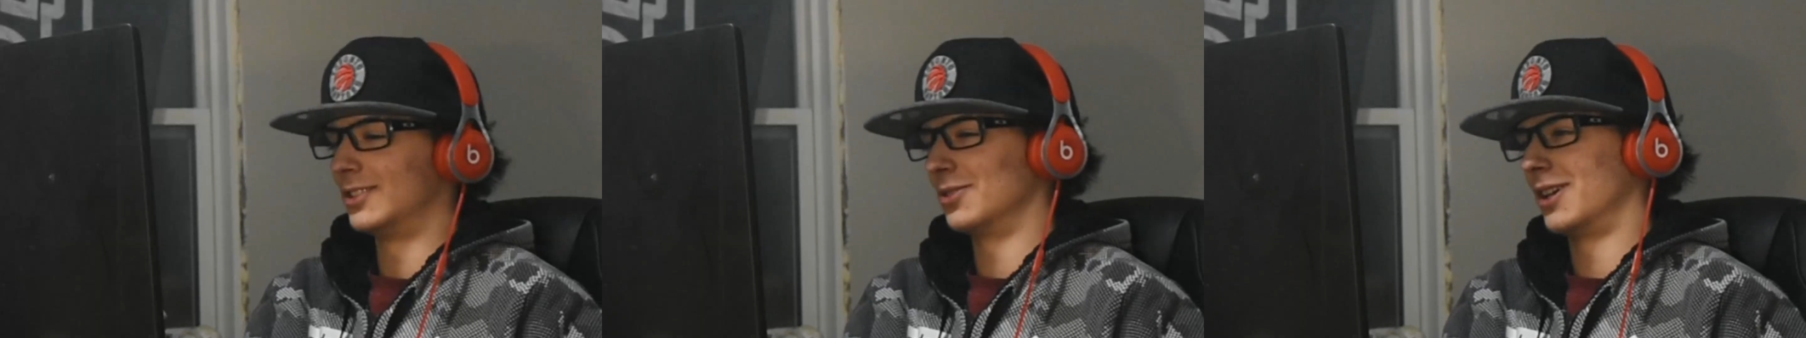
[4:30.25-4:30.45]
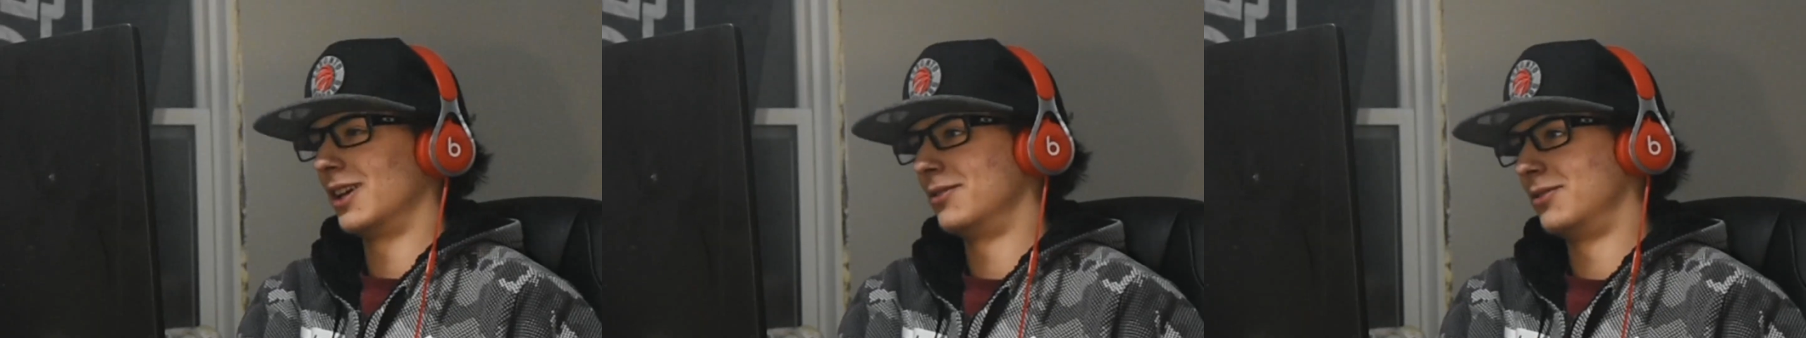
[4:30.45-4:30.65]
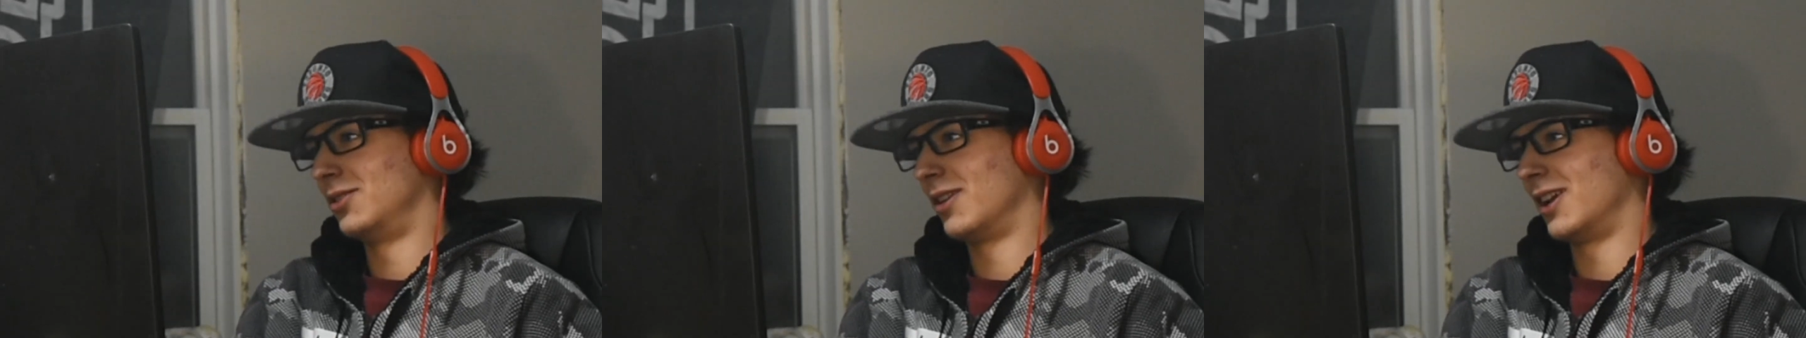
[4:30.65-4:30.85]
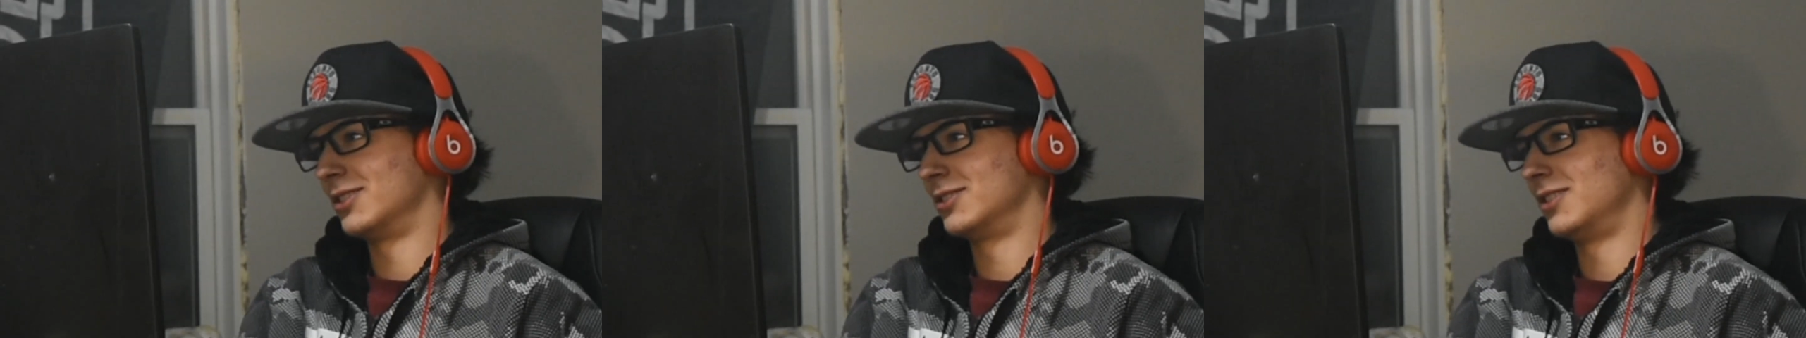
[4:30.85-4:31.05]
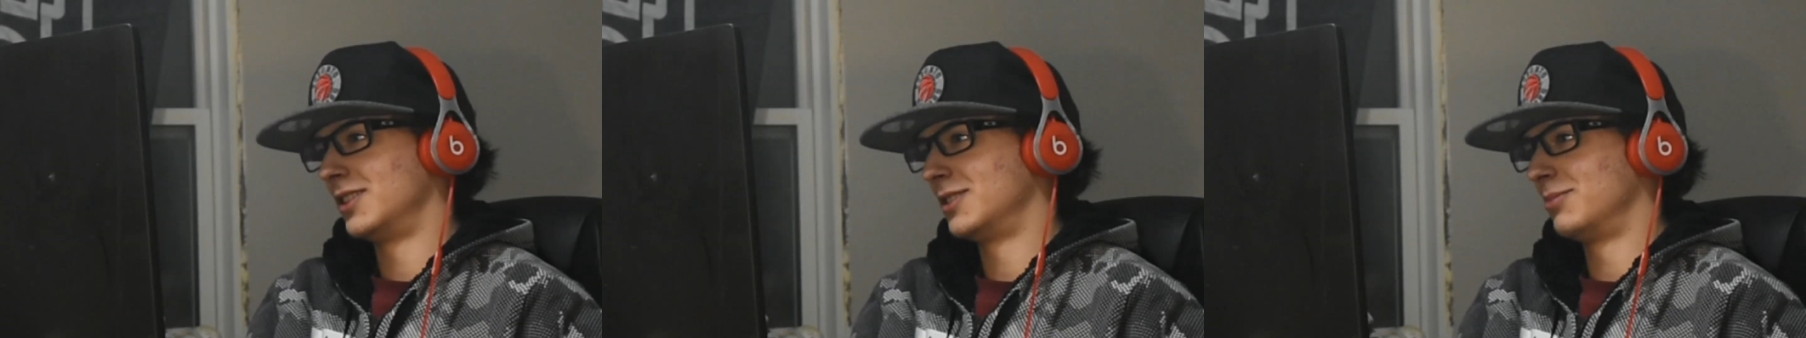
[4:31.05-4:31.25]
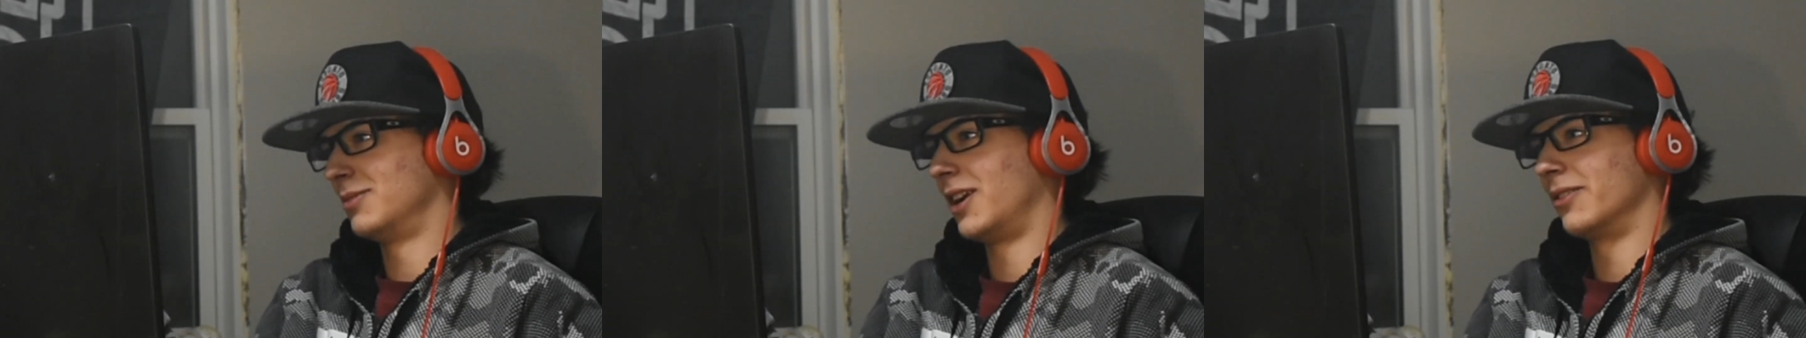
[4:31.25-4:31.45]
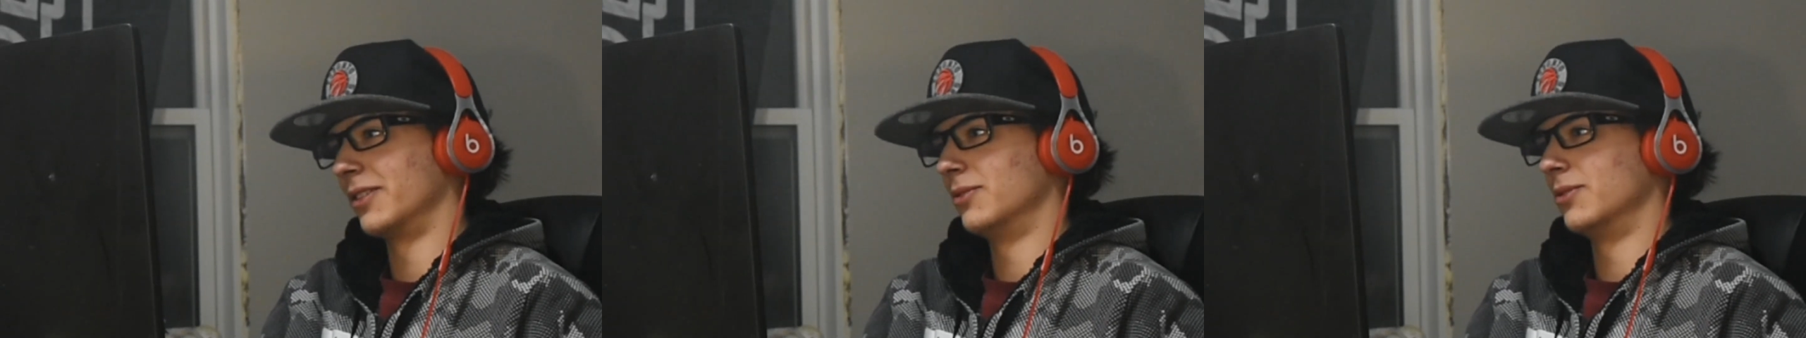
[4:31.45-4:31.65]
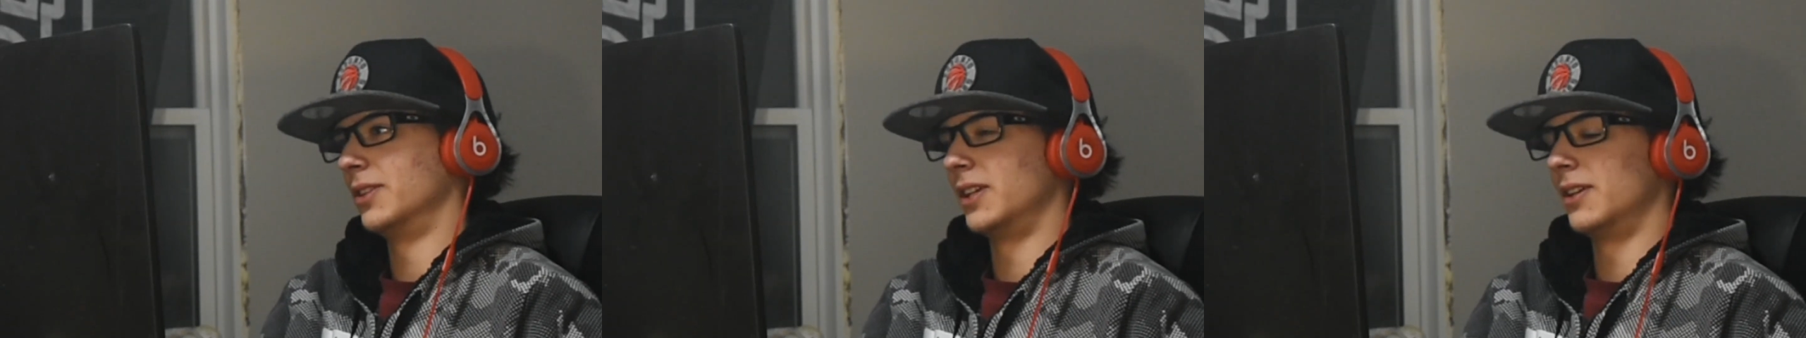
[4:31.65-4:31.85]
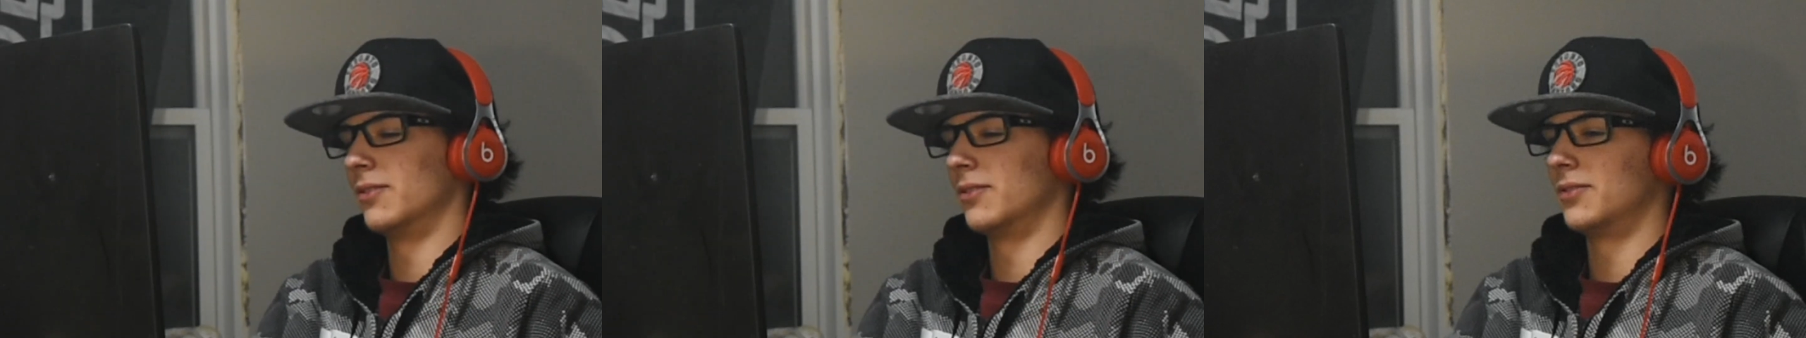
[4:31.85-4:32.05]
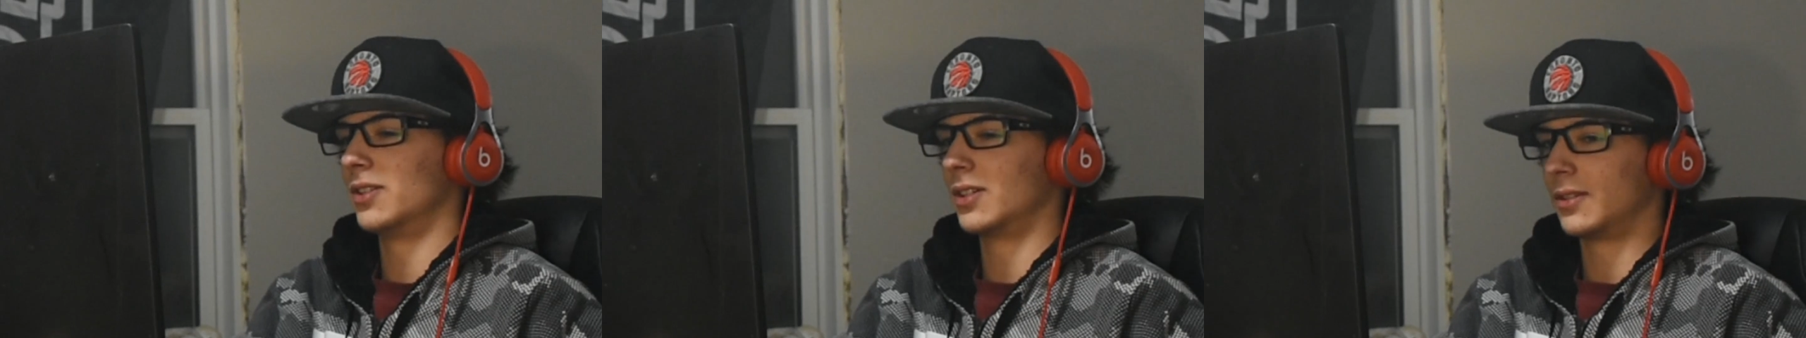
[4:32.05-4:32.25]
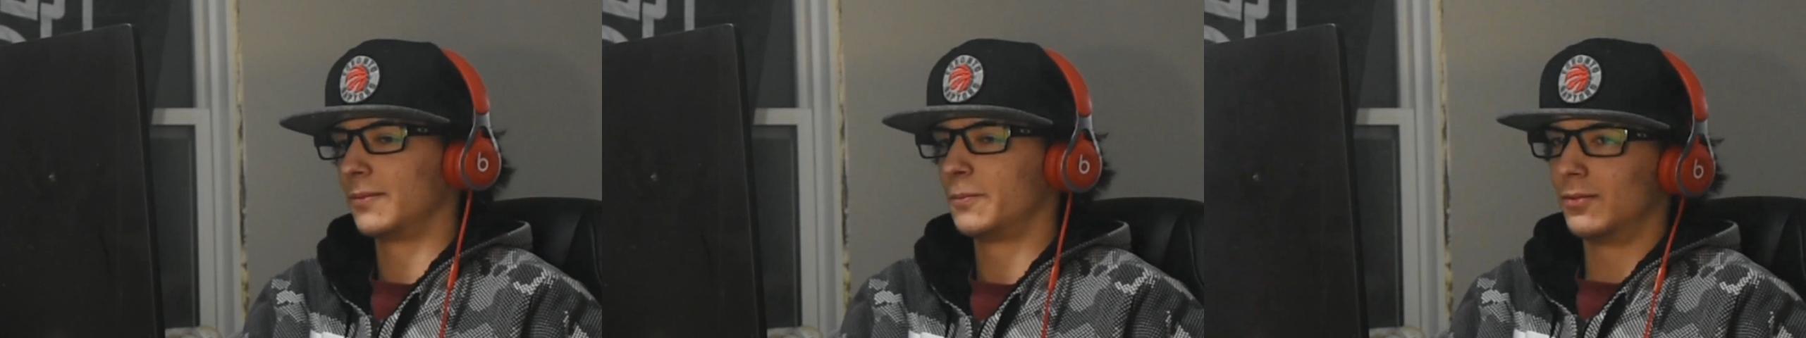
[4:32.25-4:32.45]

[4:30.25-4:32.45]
It's okay if you don't answer this, but I don't really give a fuck.